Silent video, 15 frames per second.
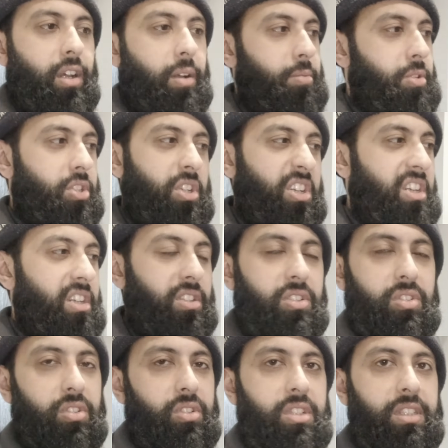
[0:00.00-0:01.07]
I'm just going
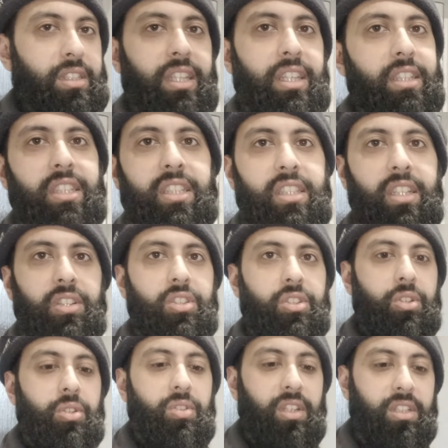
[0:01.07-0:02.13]
to, that's the easiest thing to
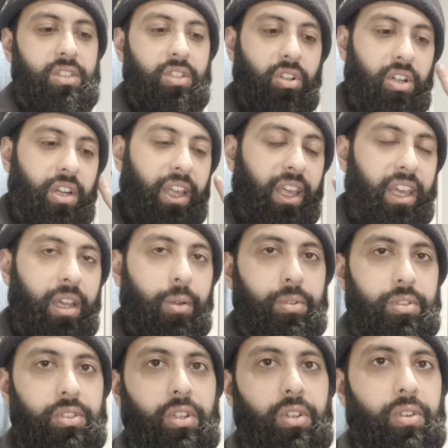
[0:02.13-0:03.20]
do, is to kind of hear
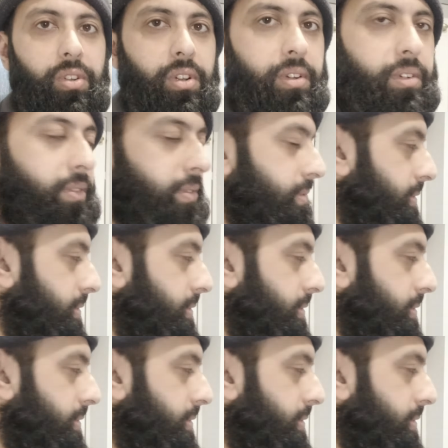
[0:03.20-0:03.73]
what's going on.